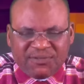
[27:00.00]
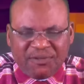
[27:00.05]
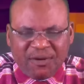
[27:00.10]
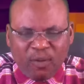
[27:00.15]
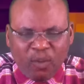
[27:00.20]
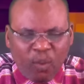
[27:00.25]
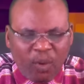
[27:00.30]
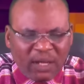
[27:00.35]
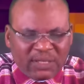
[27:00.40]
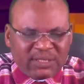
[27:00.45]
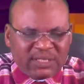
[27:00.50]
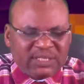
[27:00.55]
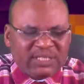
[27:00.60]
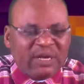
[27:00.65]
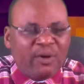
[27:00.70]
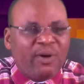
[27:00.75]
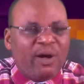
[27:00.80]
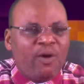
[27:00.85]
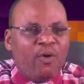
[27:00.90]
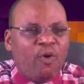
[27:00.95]
for what is
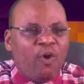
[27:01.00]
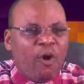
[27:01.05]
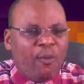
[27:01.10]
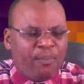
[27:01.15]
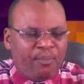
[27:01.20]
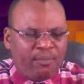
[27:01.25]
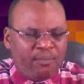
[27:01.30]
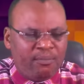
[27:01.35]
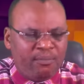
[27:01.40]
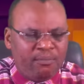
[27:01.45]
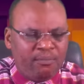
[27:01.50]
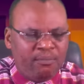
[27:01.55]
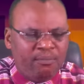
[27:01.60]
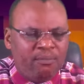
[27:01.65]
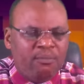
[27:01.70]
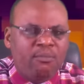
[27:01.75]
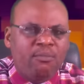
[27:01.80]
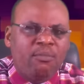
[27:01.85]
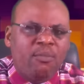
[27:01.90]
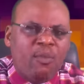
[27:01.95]
our hope
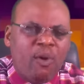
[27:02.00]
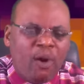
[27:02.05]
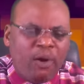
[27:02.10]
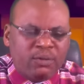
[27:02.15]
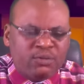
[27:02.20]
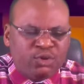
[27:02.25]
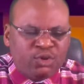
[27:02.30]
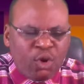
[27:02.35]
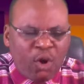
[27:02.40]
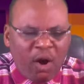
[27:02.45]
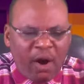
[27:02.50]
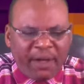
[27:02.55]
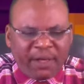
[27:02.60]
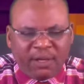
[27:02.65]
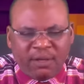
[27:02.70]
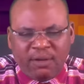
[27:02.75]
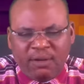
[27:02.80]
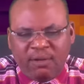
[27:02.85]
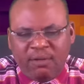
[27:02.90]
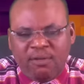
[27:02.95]
or
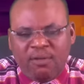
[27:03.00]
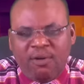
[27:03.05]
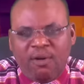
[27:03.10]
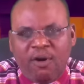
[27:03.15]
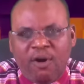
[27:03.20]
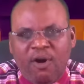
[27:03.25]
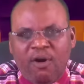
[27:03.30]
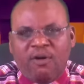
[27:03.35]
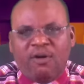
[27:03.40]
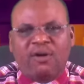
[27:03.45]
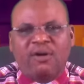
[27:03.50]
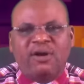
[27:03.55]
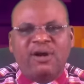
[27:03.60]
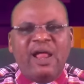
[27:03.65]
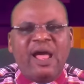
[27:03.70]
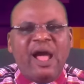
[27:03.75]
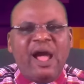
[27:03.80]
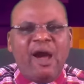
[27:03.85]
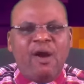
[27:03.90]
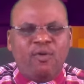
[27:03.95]
joy or
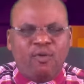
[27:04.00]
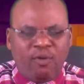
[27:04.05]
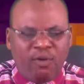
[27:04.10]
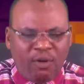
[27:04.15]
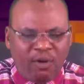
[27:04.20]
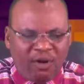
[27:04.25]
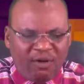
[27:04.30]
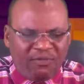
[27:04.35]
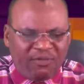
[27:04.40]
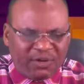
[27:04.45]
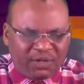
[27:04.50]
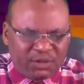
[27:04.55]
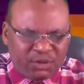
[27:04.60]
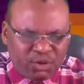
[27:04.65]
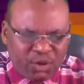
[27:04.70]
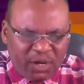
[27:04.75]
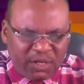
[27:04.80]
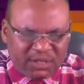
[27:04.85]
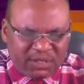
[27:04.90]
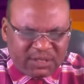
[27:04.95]
crown of
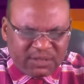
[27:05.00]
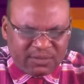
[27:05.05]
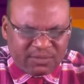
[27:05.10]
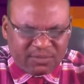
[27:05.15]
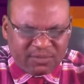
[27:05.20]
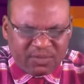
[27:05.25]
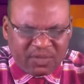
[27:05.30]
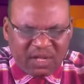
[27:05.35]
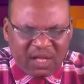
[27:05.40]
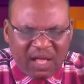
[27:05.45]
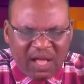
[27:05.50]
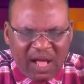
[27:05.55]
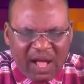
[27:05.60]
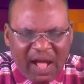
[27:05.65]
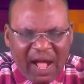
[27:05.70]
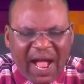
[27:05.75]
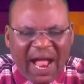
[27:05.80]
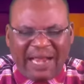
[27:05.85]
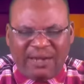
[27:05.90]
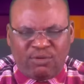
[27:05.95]
rejoicing?
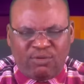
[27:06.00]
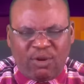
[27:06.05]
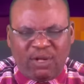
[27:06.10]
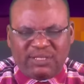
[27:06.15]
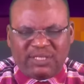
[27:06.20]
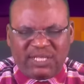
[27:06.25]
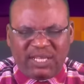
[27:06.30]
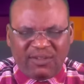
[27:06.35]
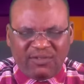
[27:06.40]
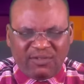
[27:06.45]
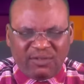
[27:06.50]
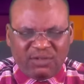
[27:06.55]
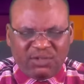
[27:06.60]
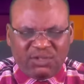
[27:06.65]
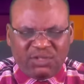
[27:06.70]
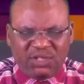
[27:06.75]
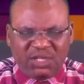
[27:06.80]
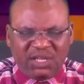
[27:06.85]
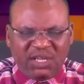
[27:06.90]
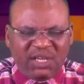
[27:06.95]
Are not even
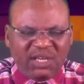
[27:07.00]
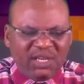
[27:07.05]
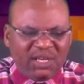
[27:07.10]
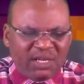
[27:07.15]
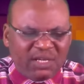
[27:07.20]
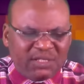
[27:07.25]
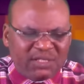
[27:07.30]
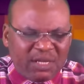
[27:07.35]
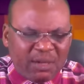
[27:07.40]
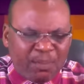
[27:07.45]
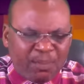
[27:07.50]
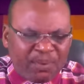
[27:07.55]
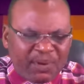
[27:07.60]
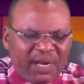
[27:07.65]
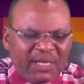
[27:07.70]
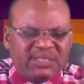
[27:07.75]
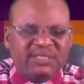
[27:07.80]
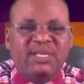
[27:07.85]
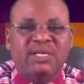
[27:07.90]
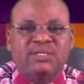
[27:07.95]
ye in the
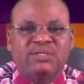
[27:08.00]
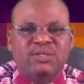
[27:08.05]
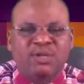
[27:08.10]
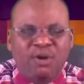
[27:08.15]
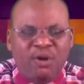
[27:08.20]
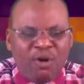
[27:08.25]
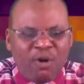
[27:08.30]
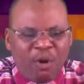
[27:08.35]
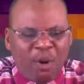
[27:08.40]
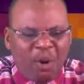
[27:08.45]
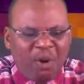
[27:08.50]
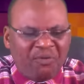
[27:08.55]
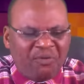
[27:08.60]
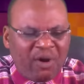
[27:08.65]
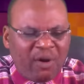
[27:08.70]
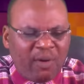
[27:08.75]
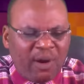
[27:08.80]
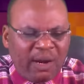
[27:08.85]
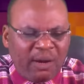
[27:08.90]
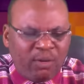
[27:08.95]
presence
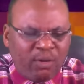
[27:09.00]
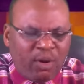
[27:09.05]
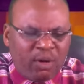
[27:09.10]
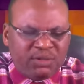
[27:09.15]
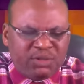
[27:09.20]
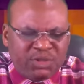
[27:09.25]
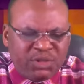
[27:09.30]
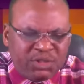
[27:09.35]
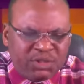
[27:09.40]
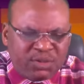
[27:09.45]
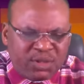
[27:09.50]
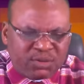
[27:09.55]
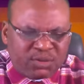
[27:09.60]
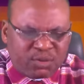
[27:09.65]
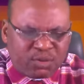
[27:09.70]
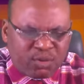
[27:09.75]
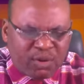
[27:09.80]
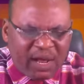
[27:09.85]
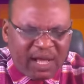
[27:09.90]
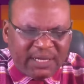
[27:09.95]
of our Lord Jesus
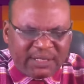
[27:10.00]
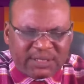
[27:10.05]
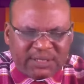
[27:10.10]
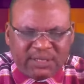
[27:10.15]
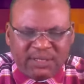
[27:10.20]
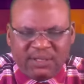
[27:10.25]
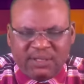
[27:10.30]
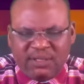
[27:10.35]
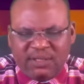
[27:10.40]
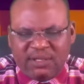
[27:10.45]
Christ